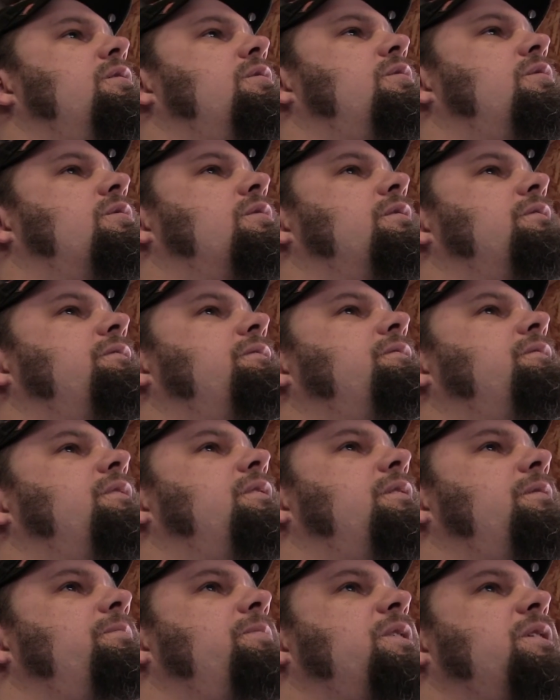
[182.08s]
or if
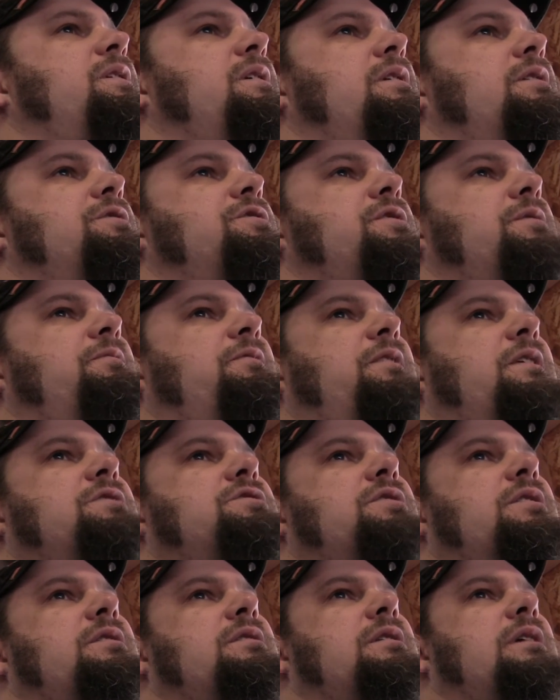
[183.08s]
the dealership
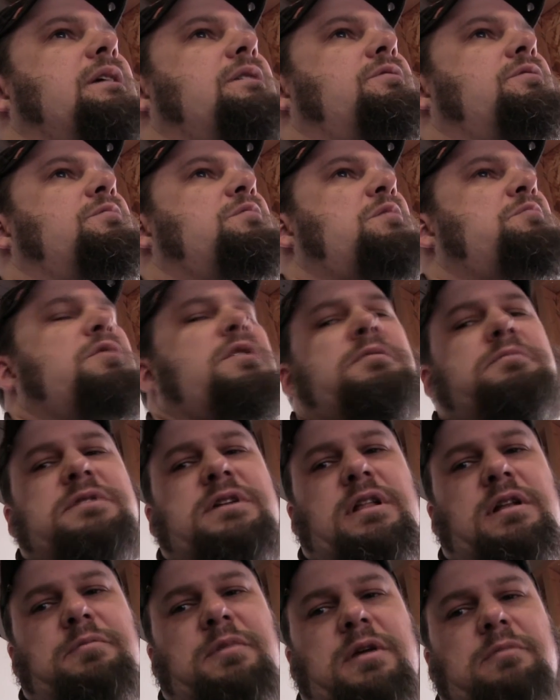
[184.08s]
fixed it and I don't remember them
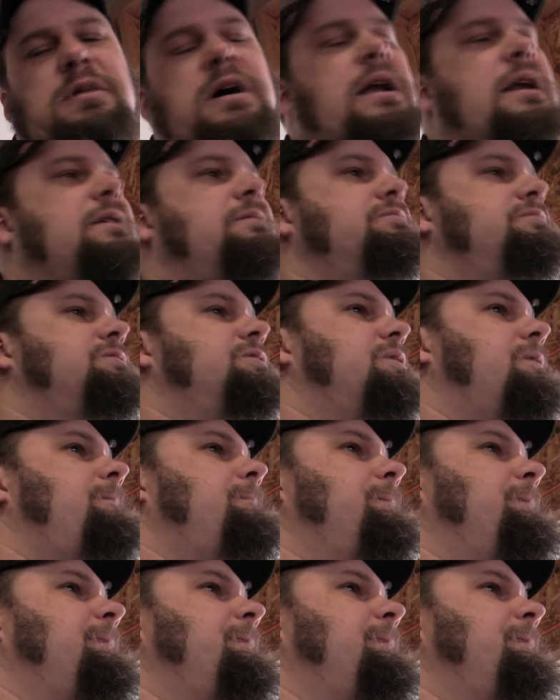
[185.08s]
telling me about it. So